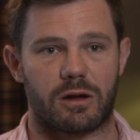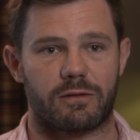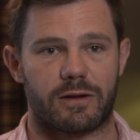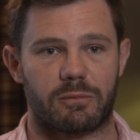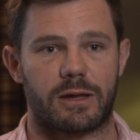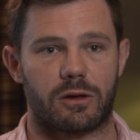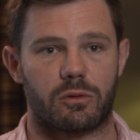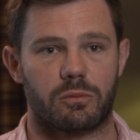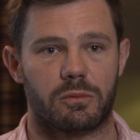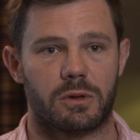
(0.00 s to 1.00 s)
our family
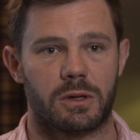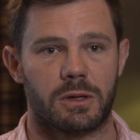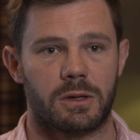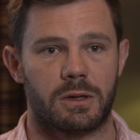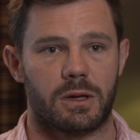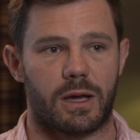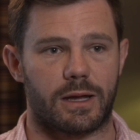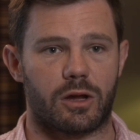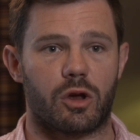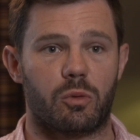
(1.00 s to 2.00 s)
home
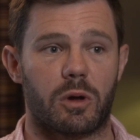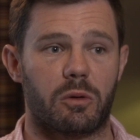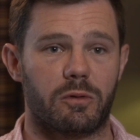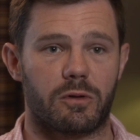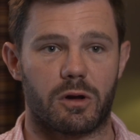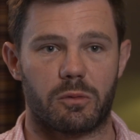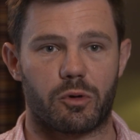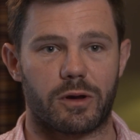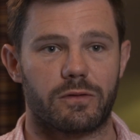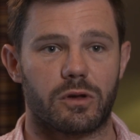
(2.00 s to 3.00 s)
and a home where we've got a
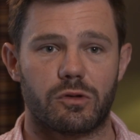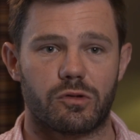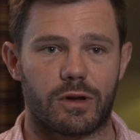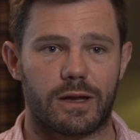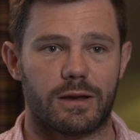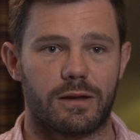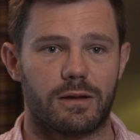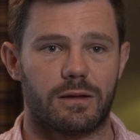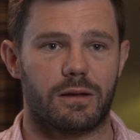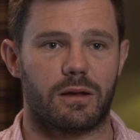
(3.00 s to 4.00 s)
bright future in,
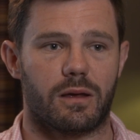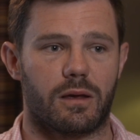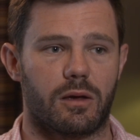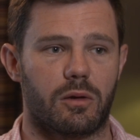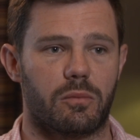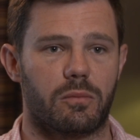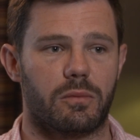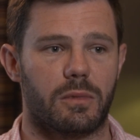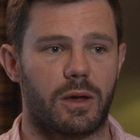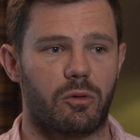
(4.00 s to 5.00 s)

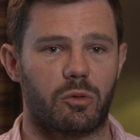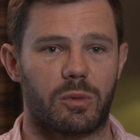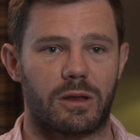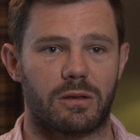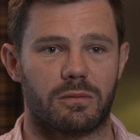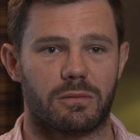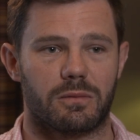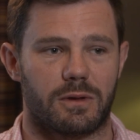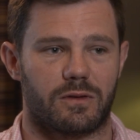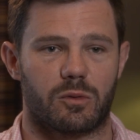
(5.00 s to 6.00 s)
it would have been,
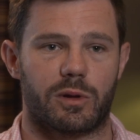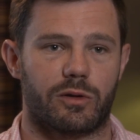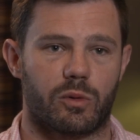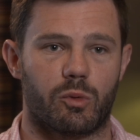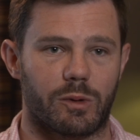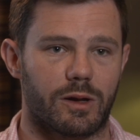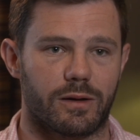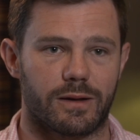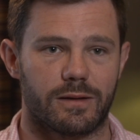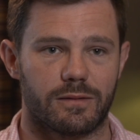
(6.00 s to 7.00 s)
it's the place where Mummy died.